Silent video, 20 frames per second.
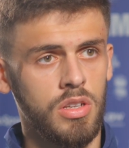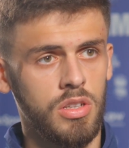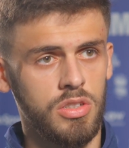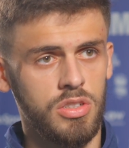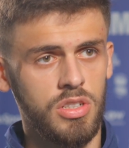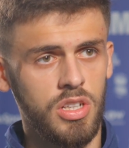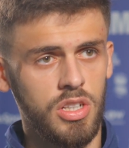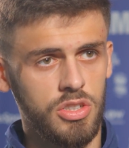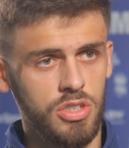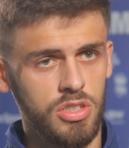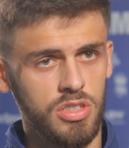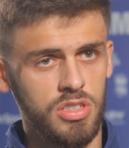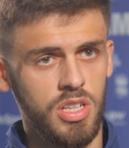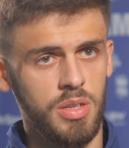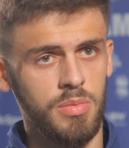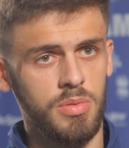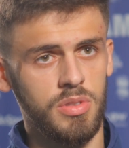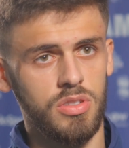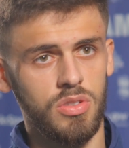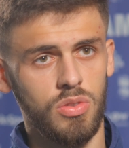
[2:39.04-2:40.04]
It's not just
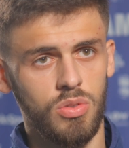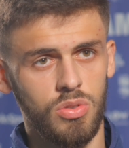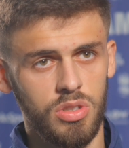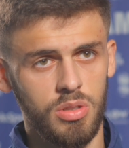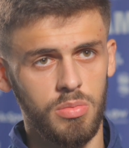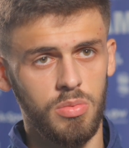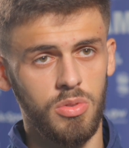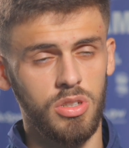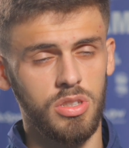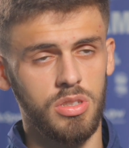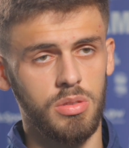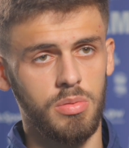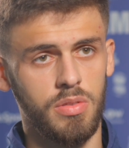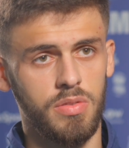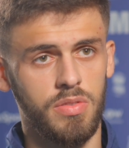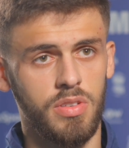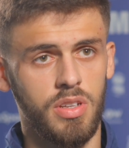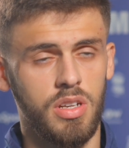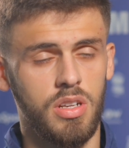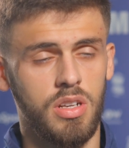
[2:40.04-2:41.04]
them, it's all the boys, to be
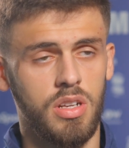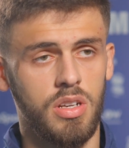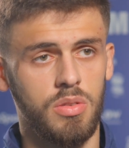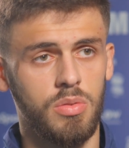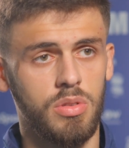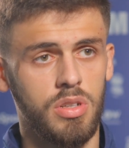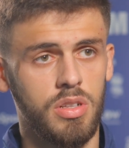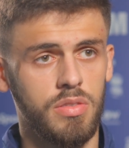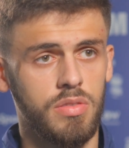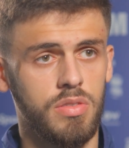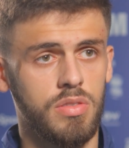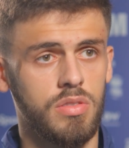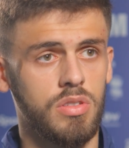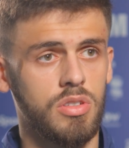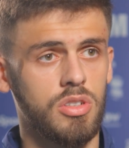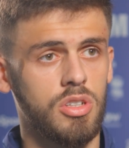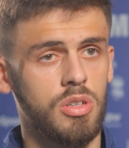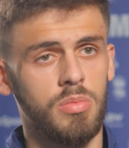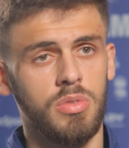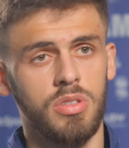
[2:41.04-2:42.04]
fair. Like, when I've
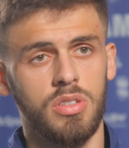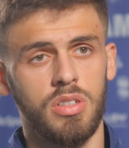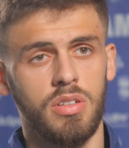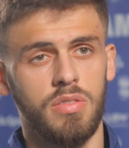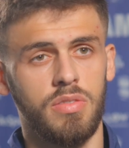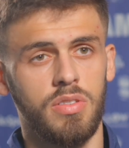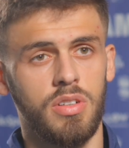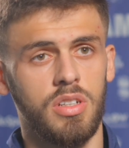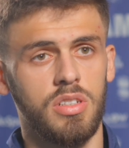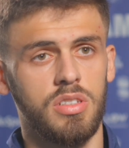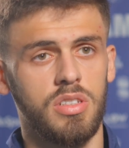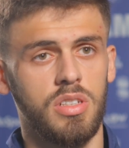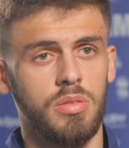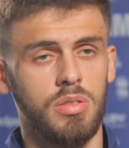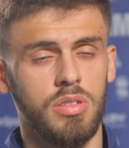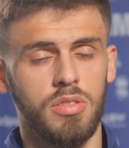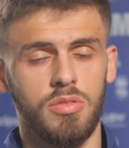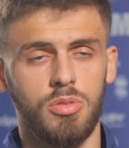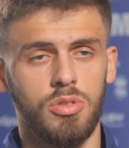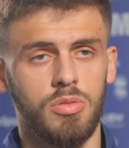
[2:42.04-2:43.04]
come into the first team,
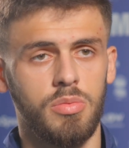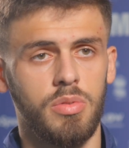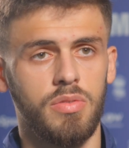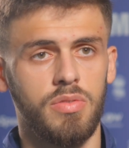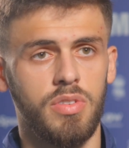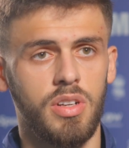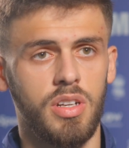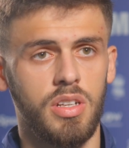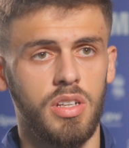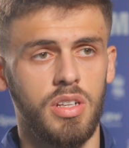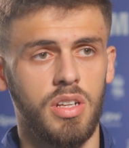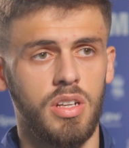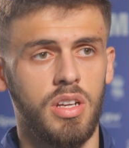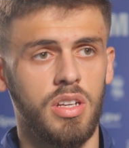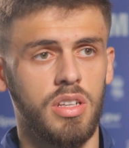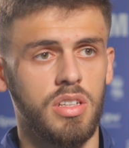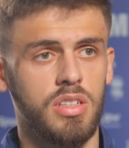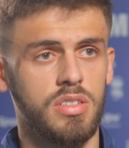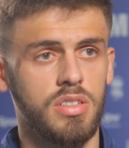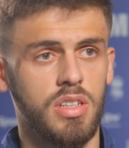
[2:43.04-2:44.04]
they've all been friendly. And
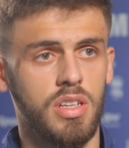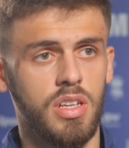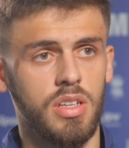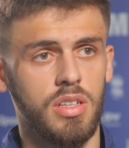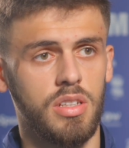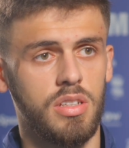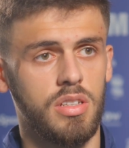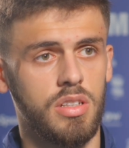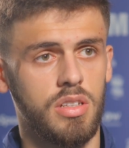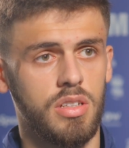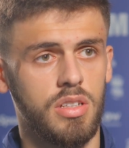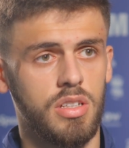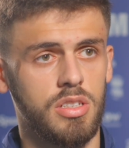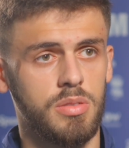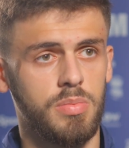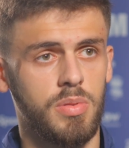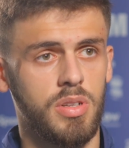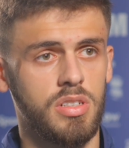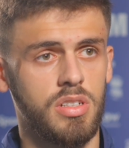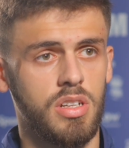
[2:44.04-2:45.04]
like you say,
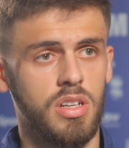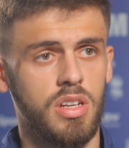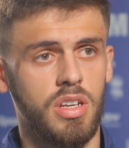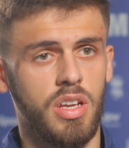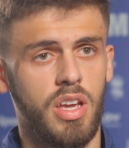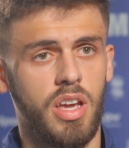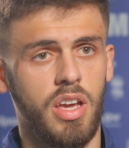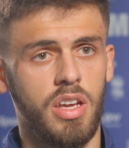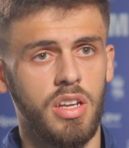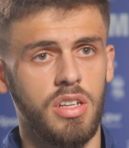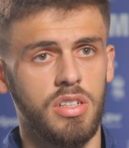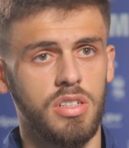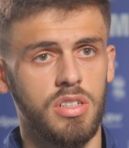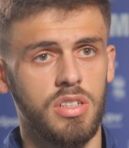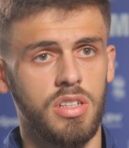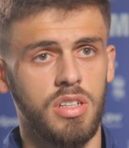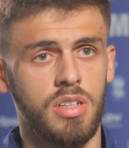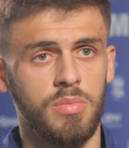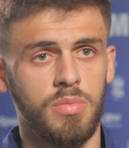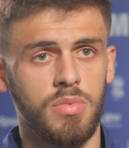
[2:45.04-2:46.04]
especially like H
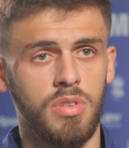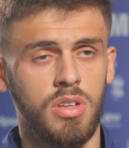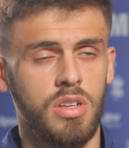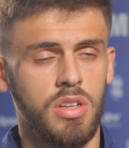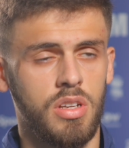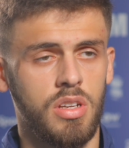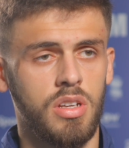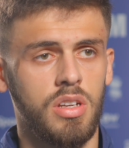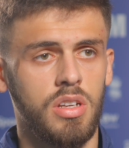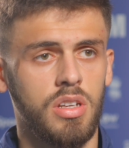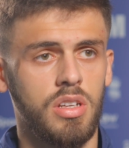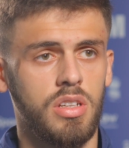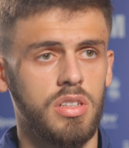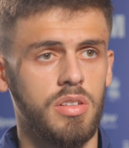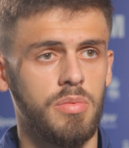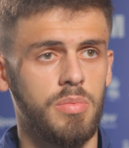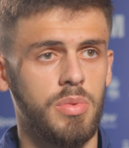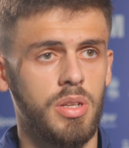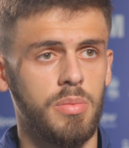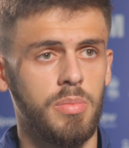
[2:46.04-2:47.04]
and them,
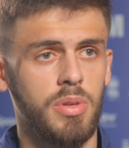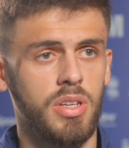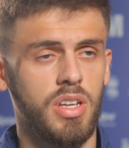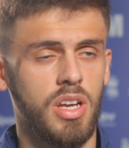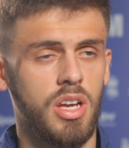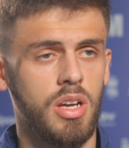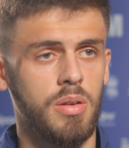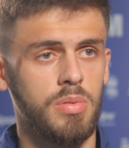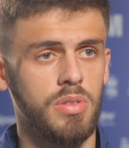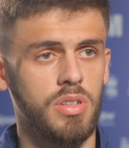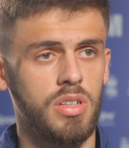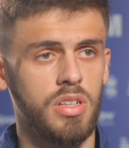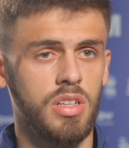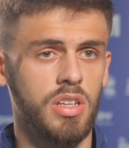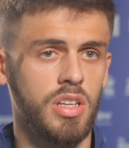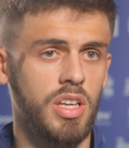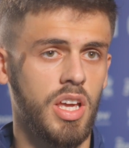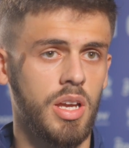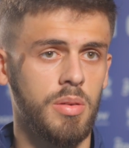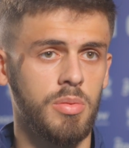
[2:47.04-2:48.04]
they've been a big help in
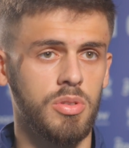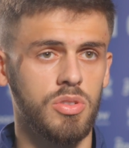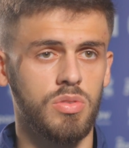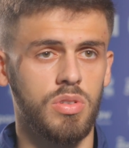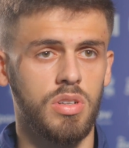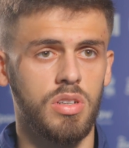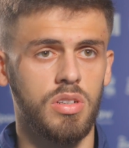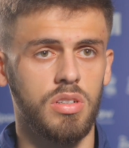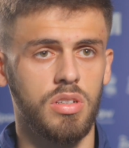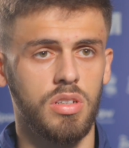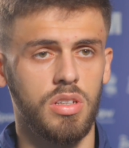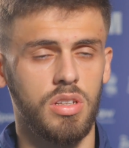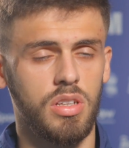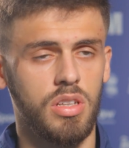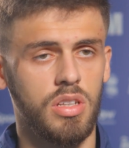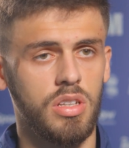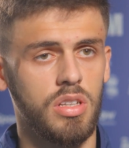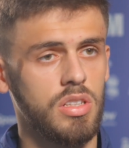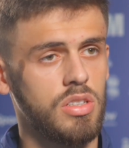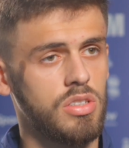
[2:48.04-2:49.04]
the game as well.
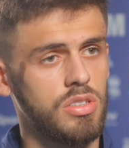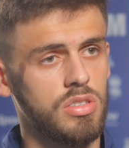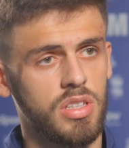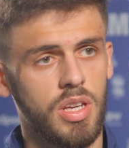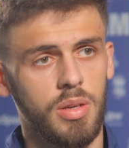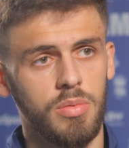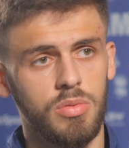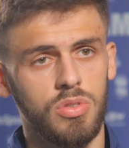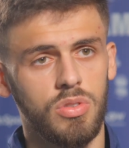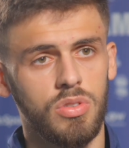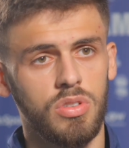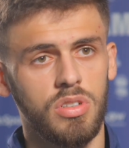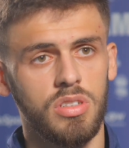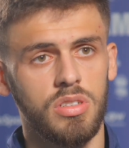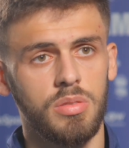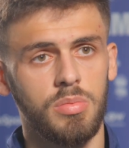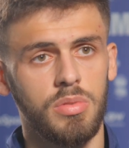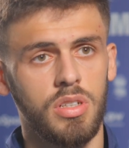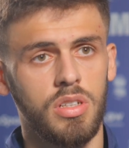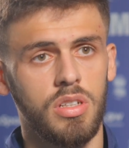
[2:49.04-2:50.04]
He just kept talking
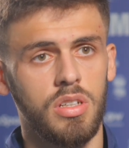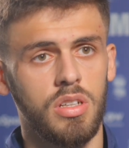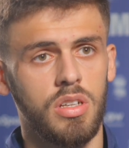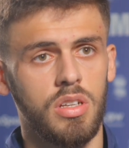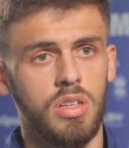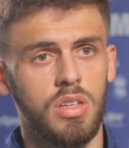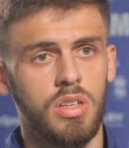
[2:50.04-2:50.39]
to me.